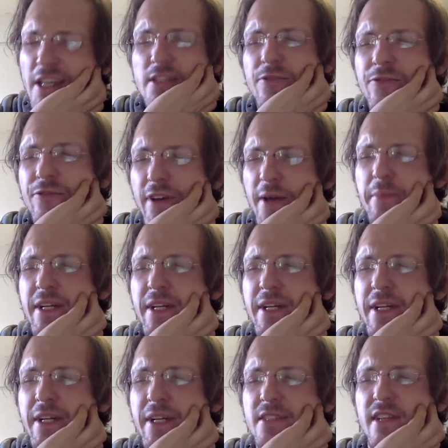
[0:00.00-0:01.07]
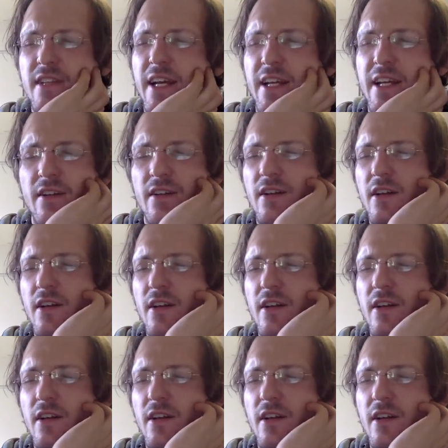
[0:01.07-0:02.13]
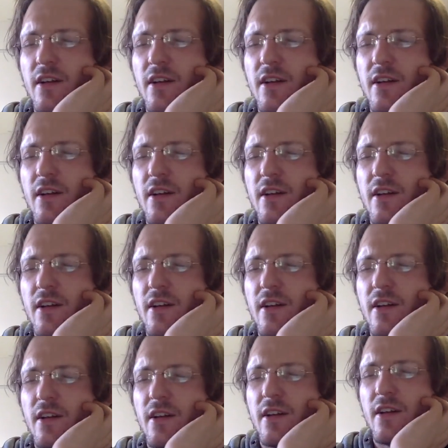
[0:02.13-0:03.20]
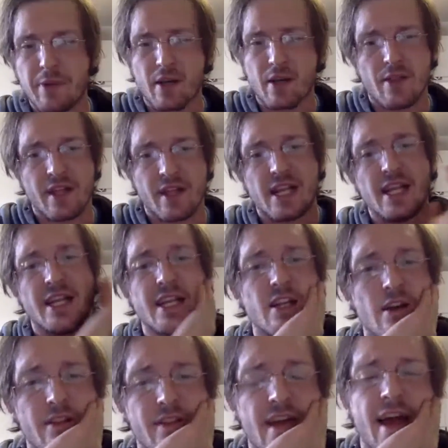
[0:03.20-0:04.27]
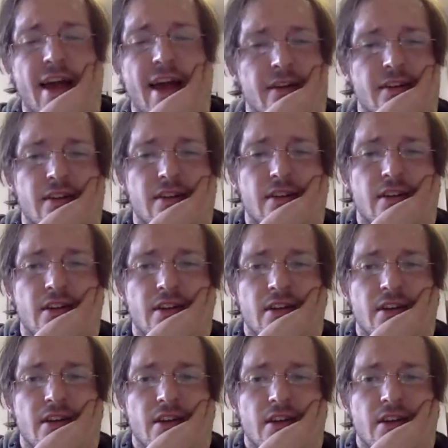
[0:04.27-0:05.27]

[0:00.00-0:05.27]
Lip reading: he's a feminist, and there was a whole spiel that he did on that